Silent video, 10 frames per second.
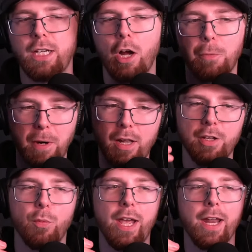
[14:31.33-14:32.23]
I would probably
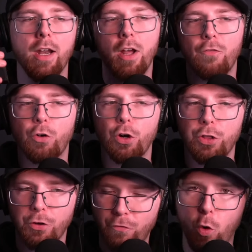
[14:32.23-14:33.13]
wait for
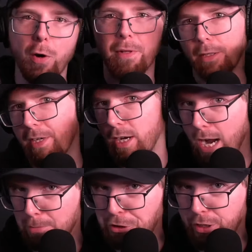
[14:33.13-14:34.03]
the four millimeter
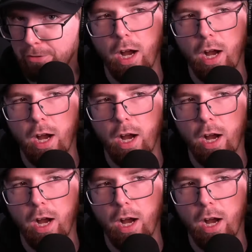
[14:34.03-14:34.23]
option.